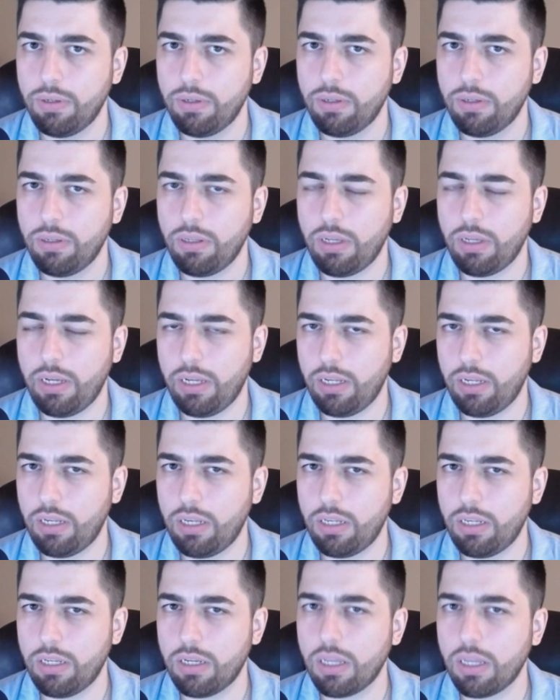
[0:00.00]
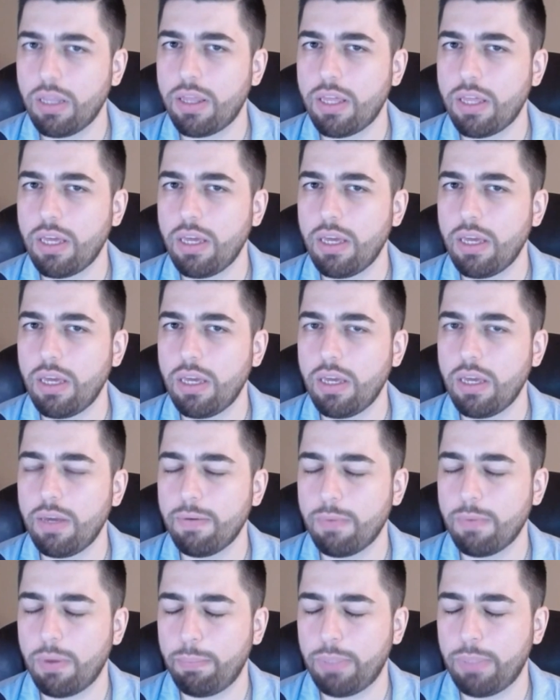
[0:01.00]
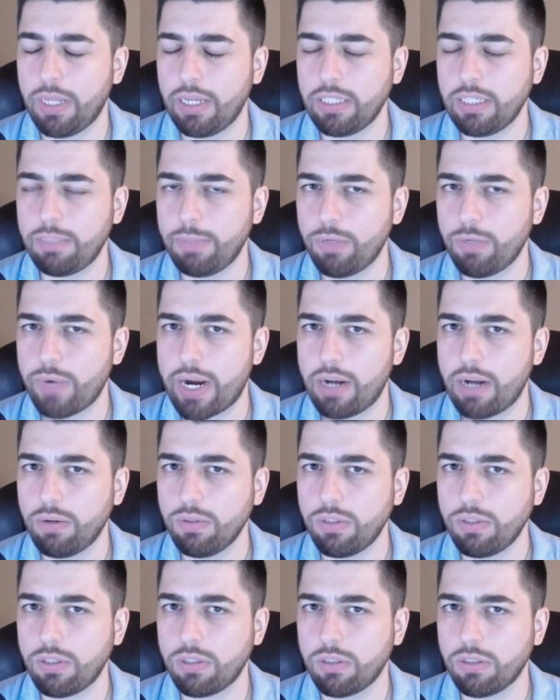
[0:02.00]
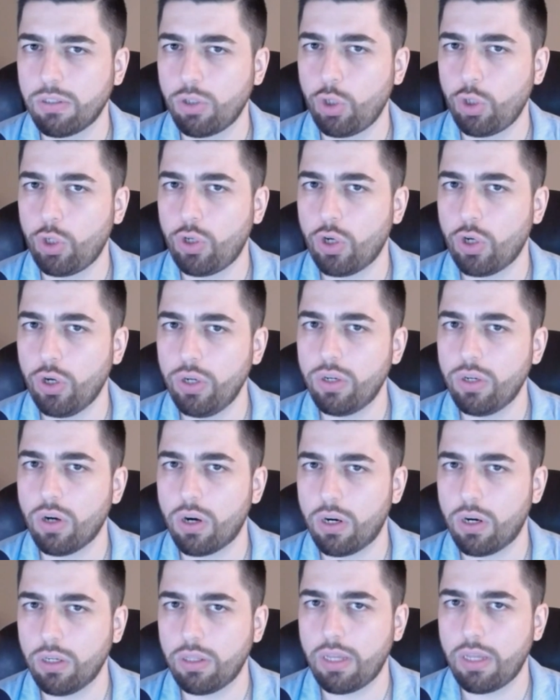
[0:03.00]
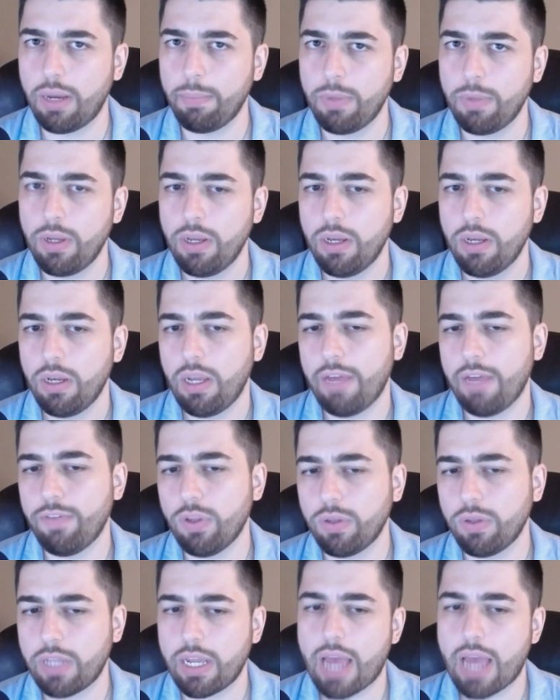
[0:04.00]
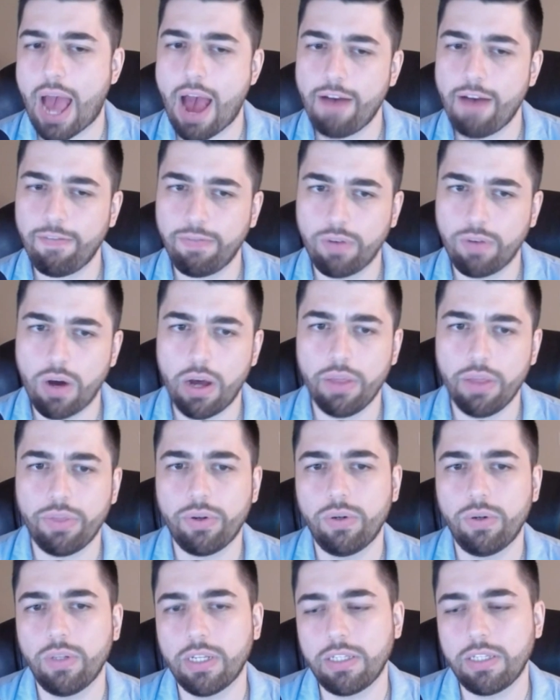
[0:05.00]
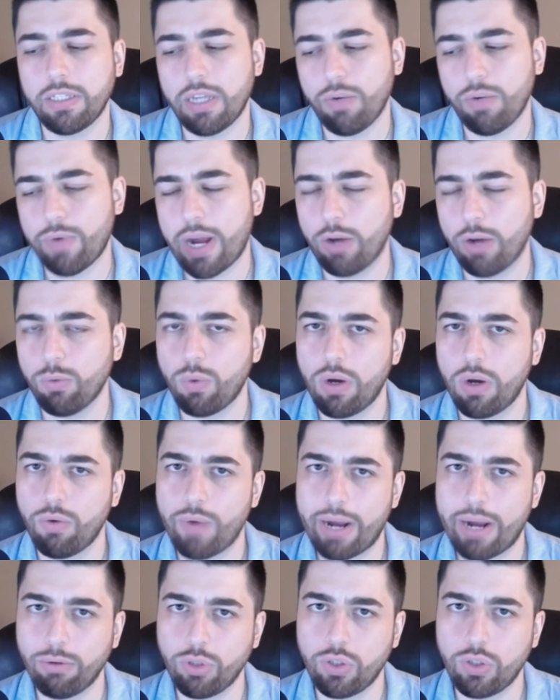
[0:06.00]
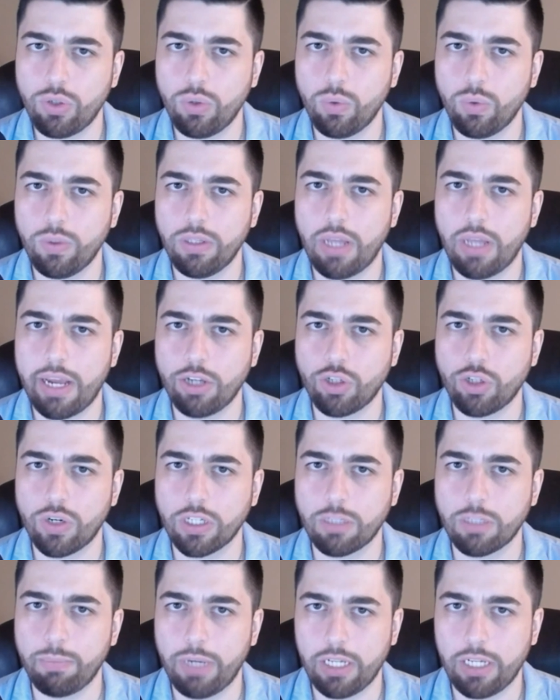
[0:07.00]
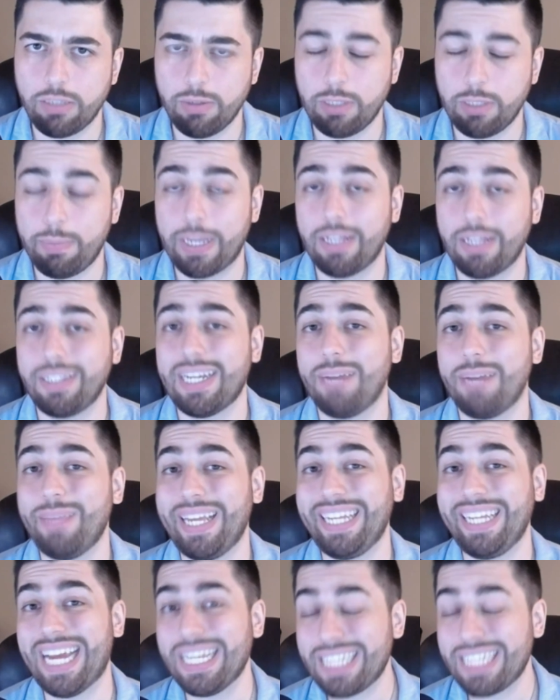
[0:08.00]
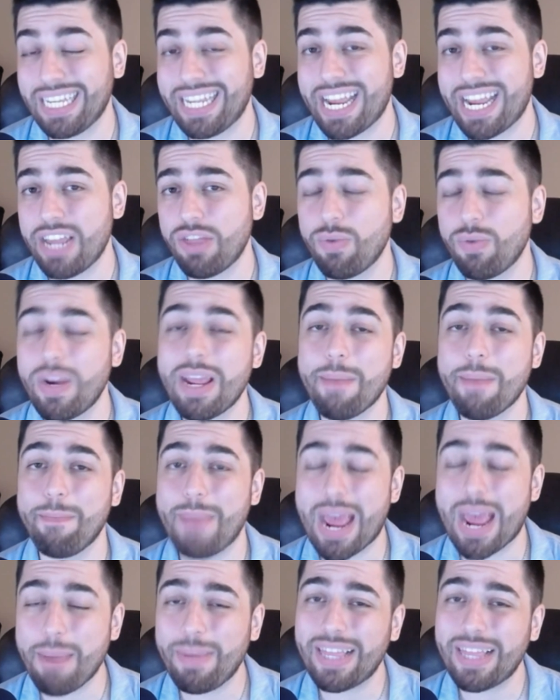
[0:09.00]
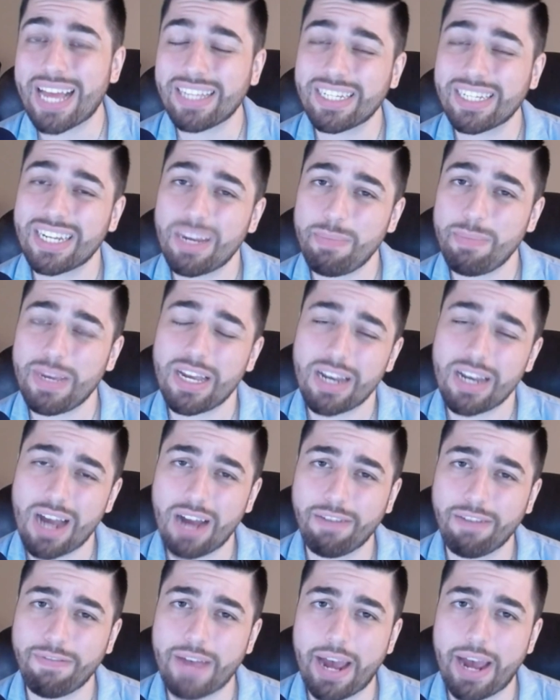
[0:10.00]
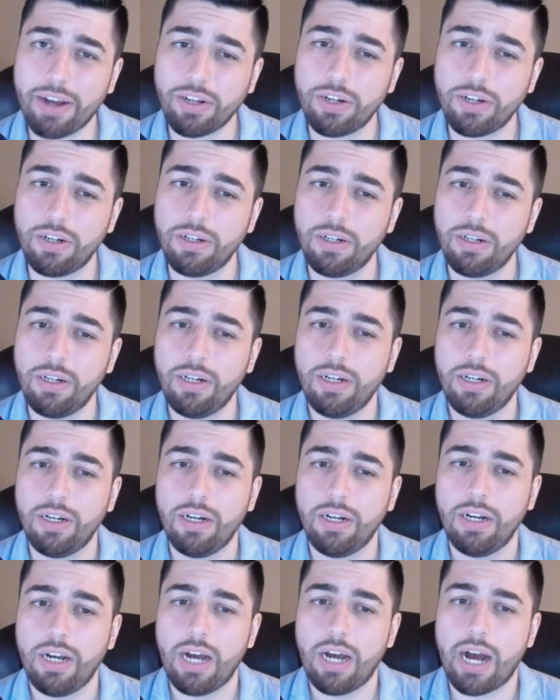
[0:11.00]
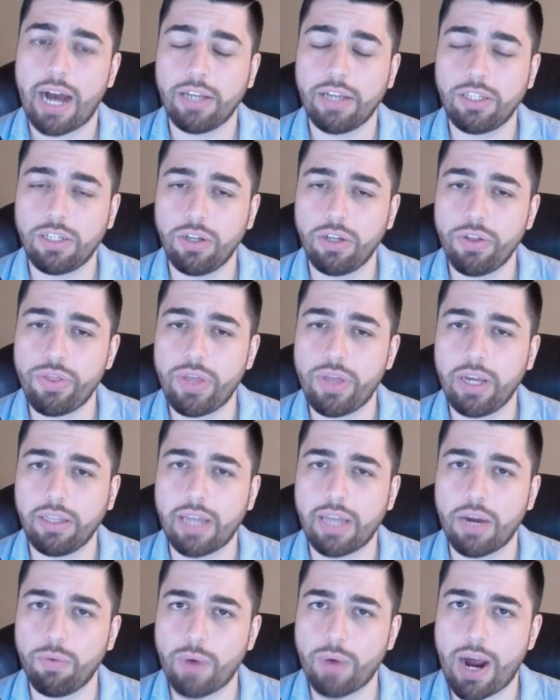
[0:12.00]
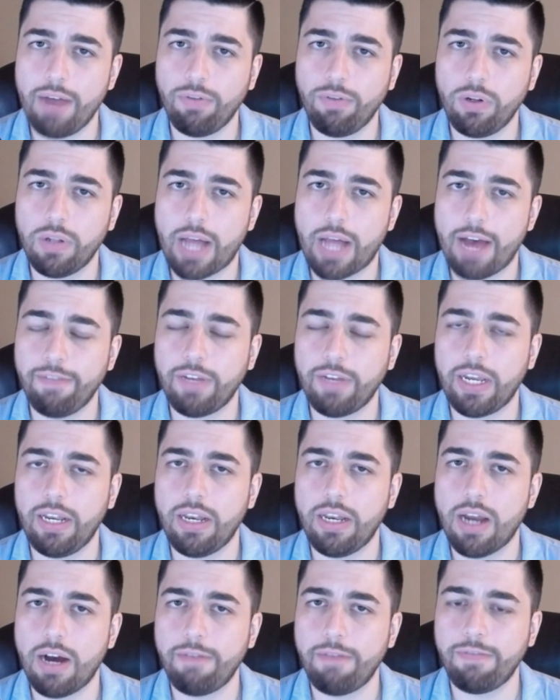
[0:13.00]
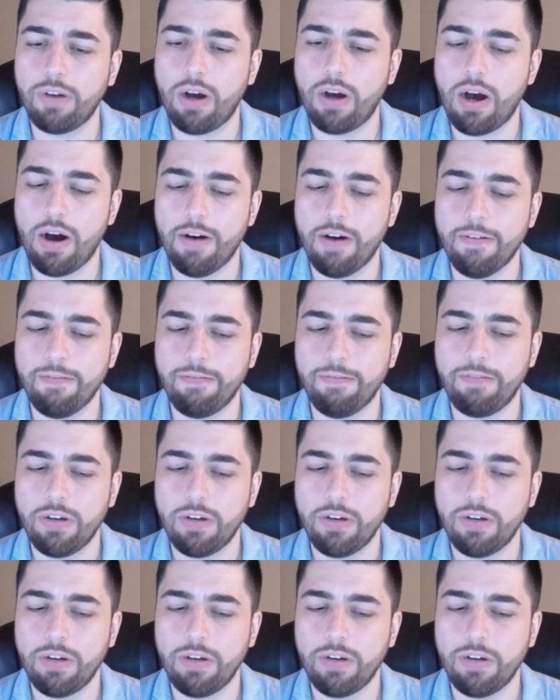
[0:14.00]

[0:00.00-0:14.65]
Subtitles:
in the placement rounds could hurt them. Even though they have gone through, let's say, round 1, round 2 in the HRX placements, by the time they get to day 3, maybe that's going to be a non-factor. I still think that Rival have enough of